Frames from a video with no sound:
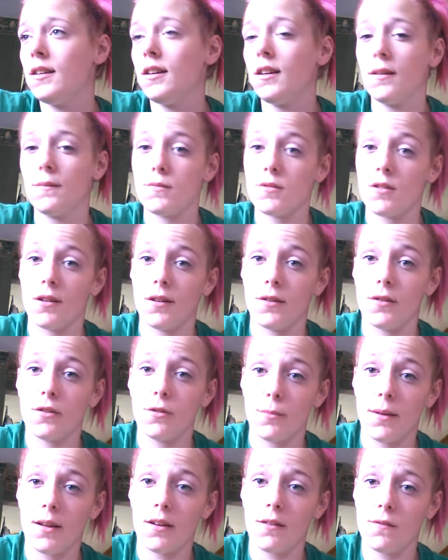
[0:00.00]
I'm sorry for
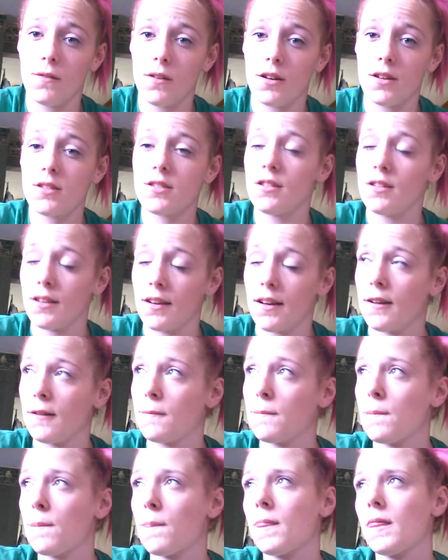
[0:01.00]
the bad advice, again.
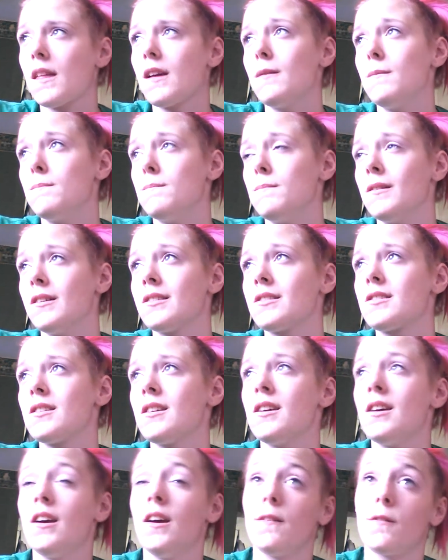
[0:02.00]
But
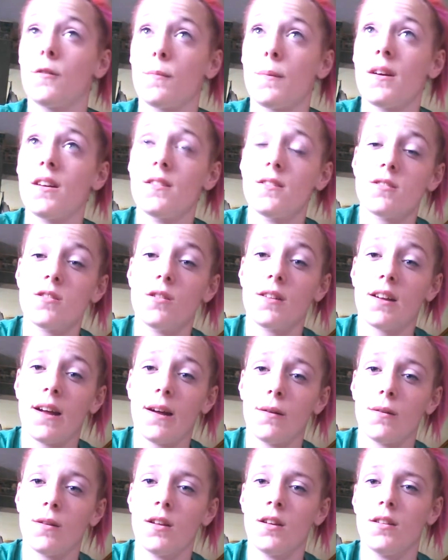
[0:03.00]
if your parents are
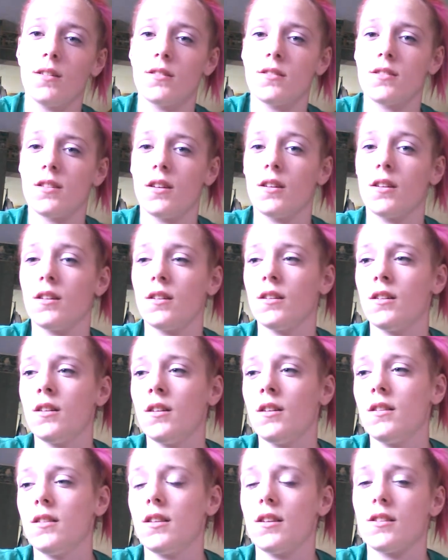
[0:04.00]
okay with it and
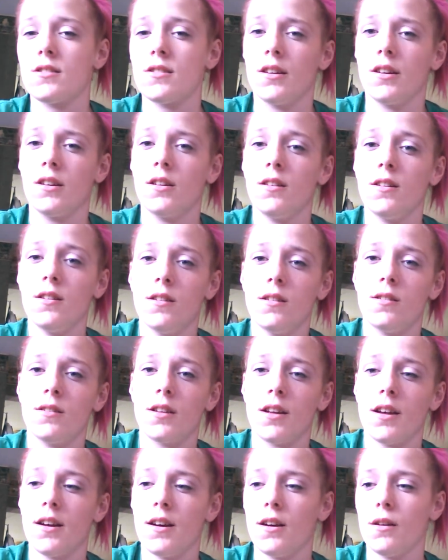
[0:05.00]
they say, oh
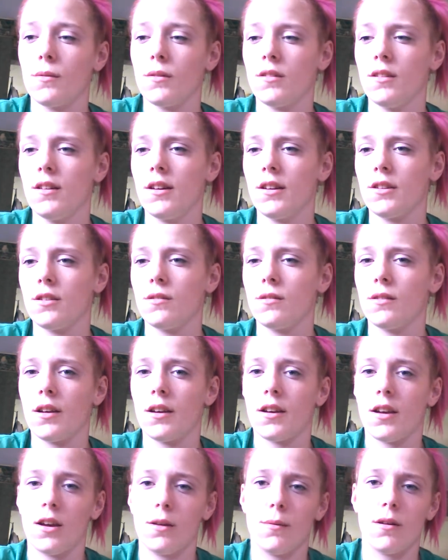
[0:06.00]
yeah, we're glad you
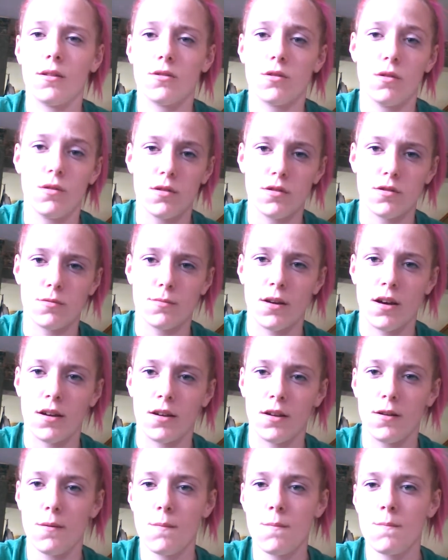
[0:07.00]
came out and told us
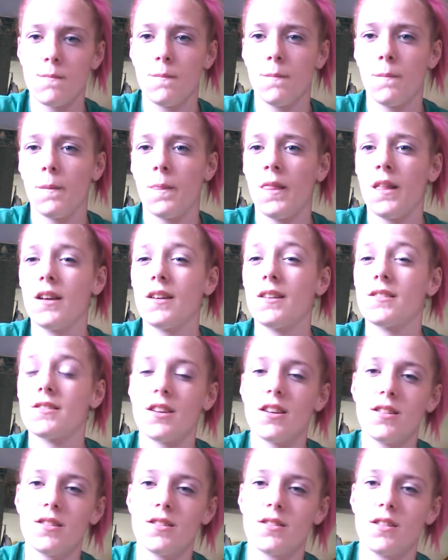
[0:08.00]
about it. Because
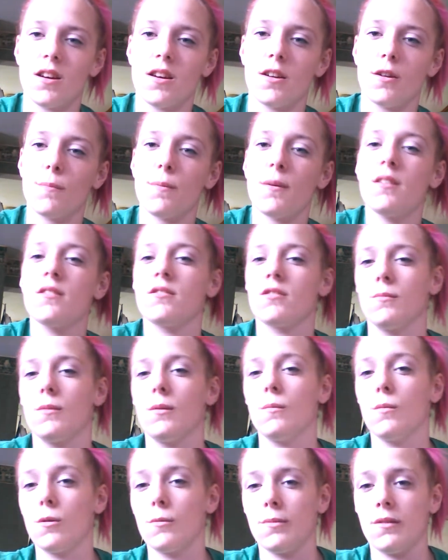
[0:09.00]
chances are your parents are going
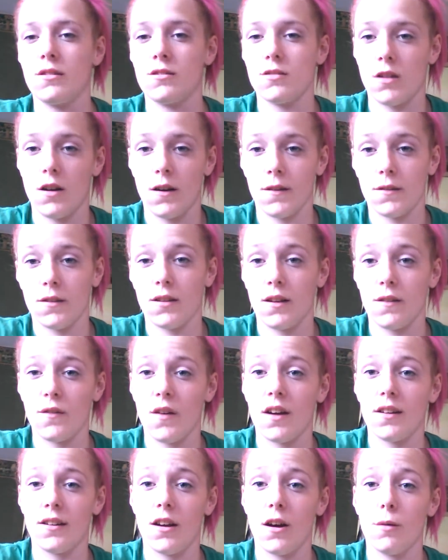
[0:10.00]
to be more pissed off if they
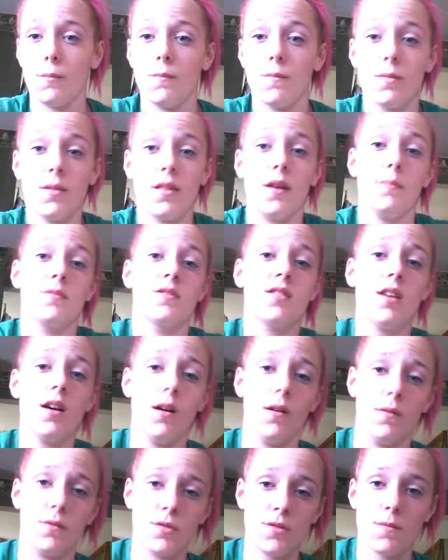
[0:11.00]
find out
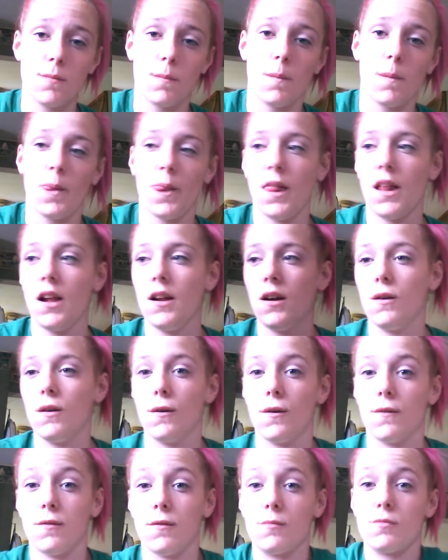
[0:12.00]
themselves.
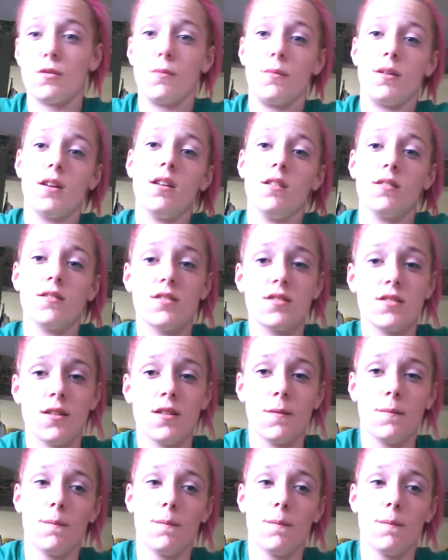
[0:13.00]
Or from someone else.